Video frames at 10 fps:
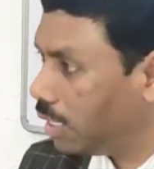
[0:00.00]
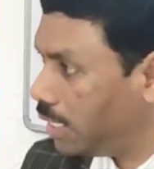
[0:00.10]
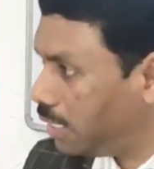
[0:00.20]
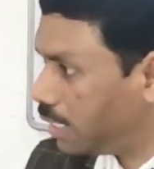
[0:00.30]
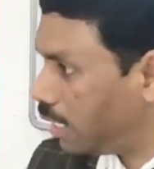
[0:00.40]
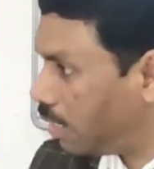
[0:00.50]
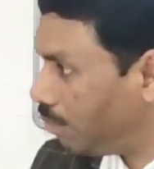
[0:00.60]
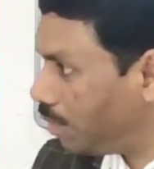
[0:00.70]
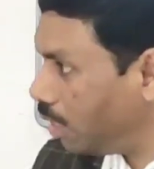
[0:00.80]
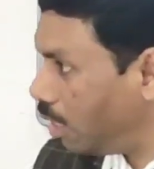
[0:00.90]
Each and
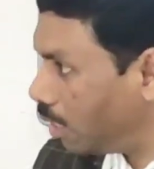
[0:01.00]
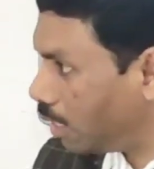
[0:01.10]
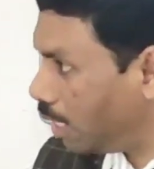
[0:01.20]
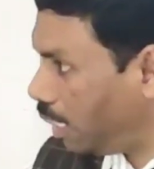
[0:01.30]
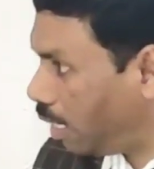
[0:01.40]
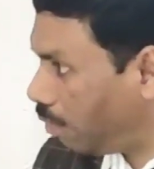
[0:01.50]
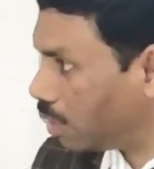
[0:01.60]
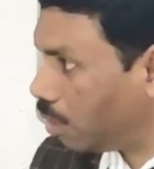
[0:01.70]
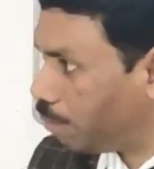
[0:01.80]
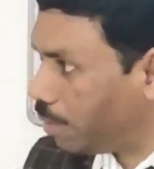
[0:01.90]
every organ
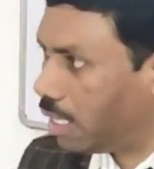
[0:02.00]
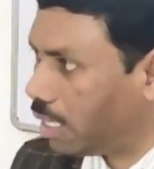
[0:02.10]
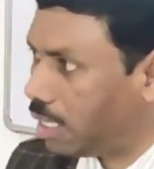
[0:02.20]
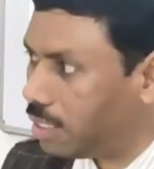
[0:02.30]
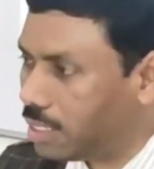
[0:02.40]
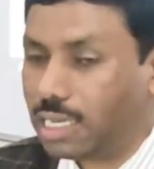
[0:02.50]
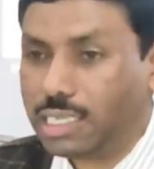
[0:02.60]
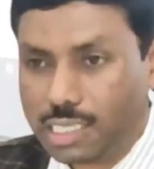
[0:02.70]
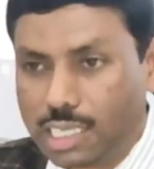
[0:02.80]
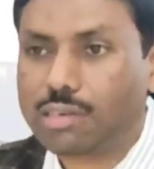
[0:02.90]
having the mother and
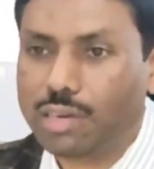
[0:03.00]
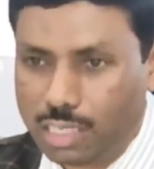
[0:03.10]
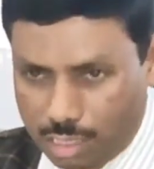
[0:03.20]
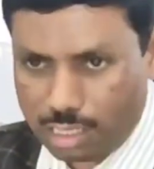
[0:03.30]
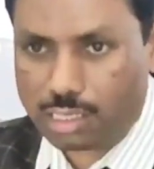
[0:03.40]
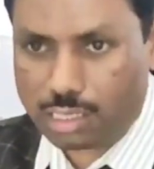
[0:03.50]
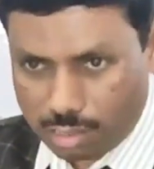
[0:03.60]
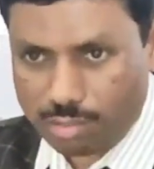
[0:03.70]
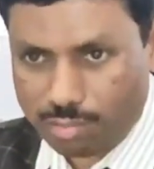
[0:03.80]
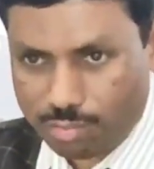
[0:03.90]
son sequences.